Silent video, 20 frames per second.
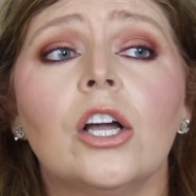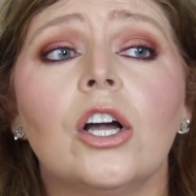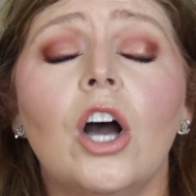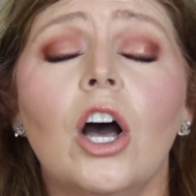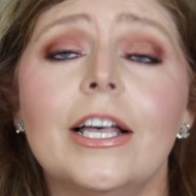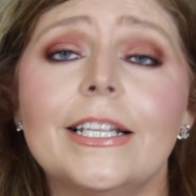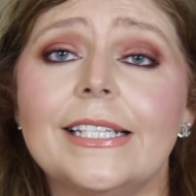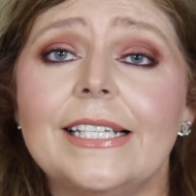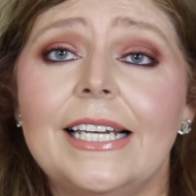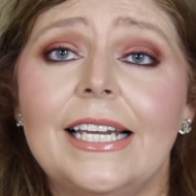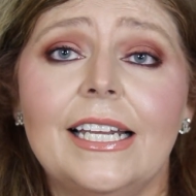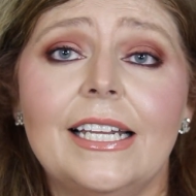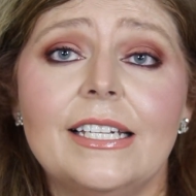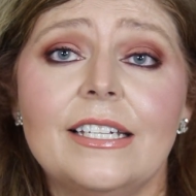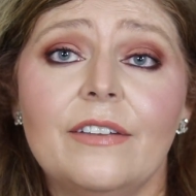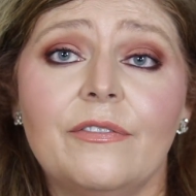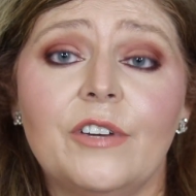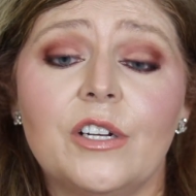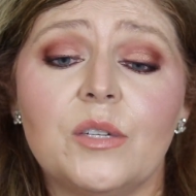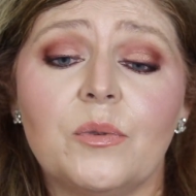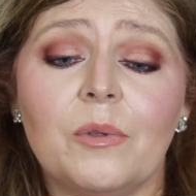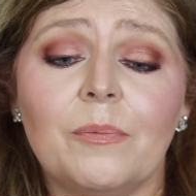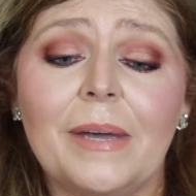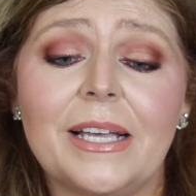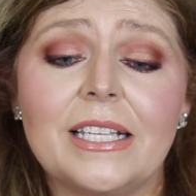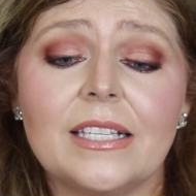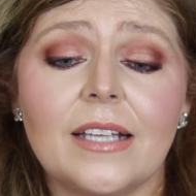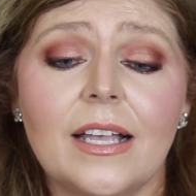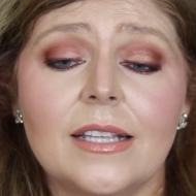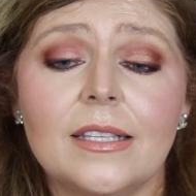causing any difference with
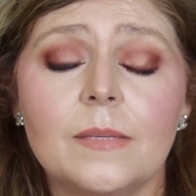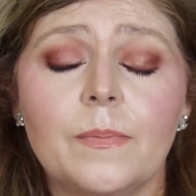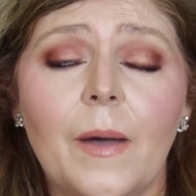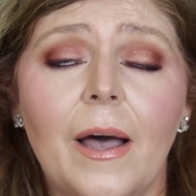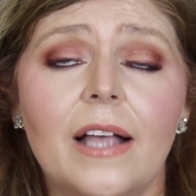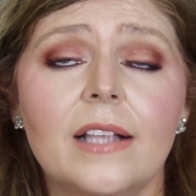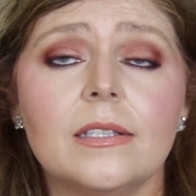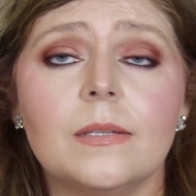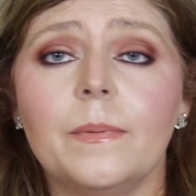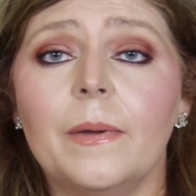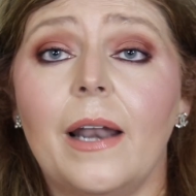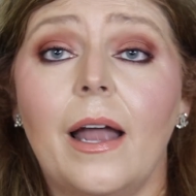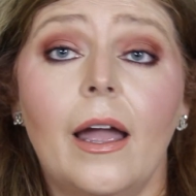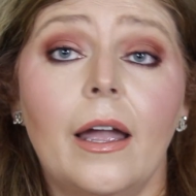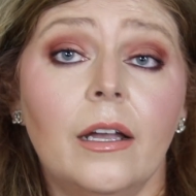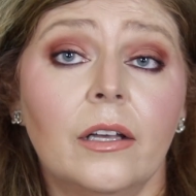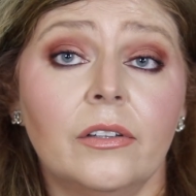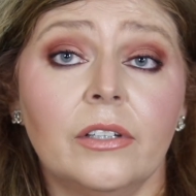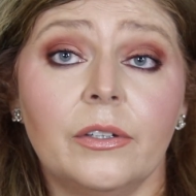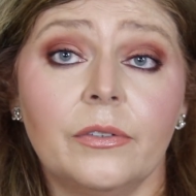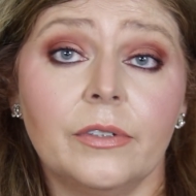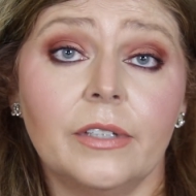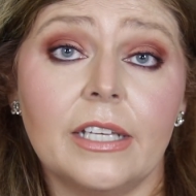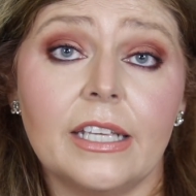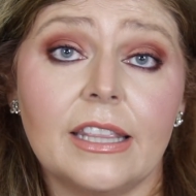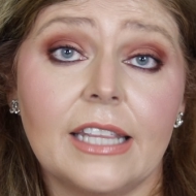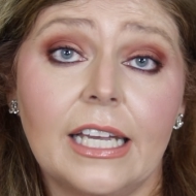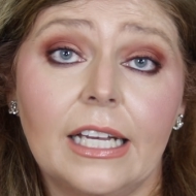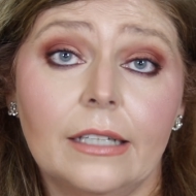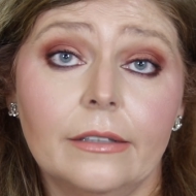my sunspots, but I only
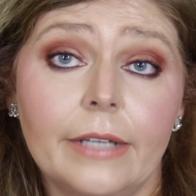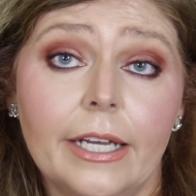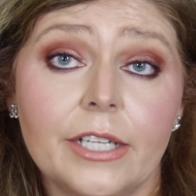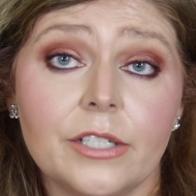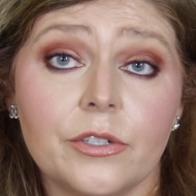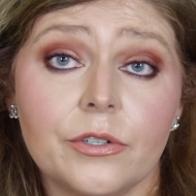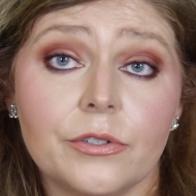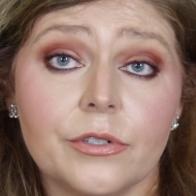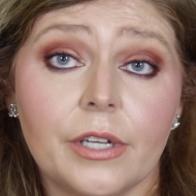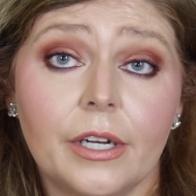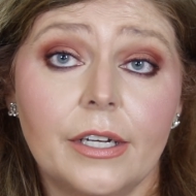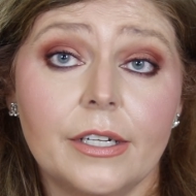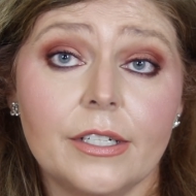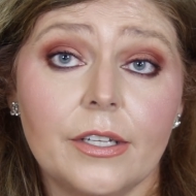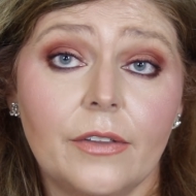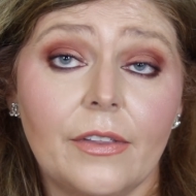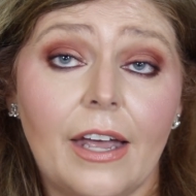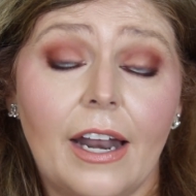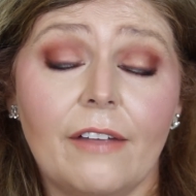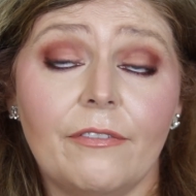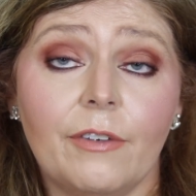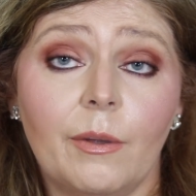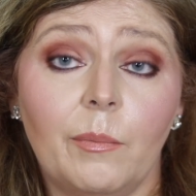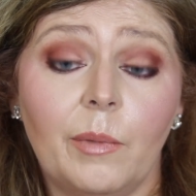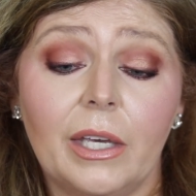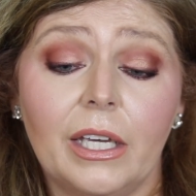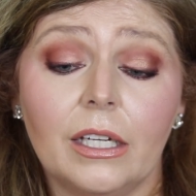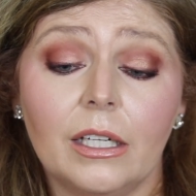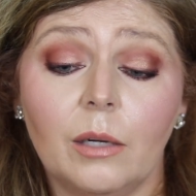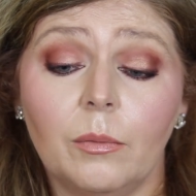really think a laser is going to do that, if I'm
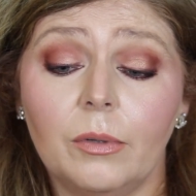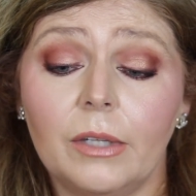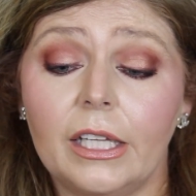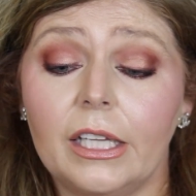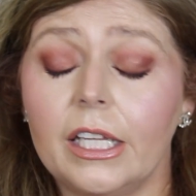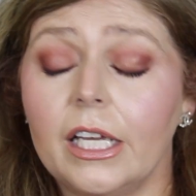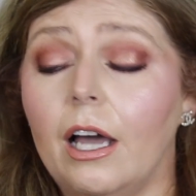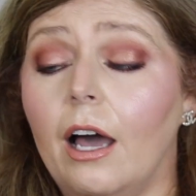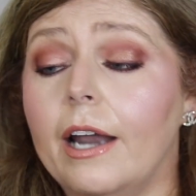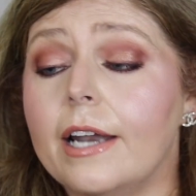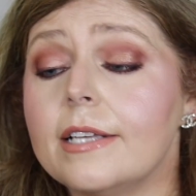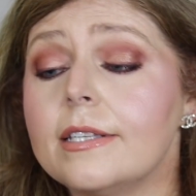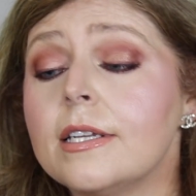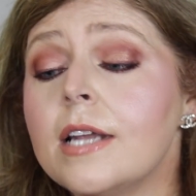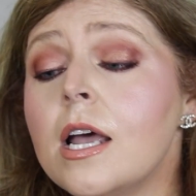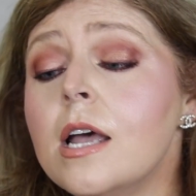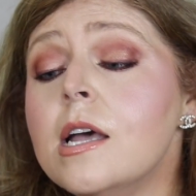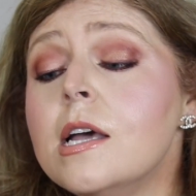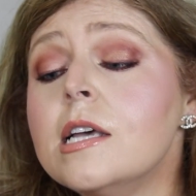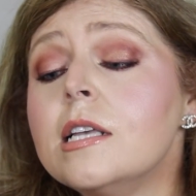being completely honest.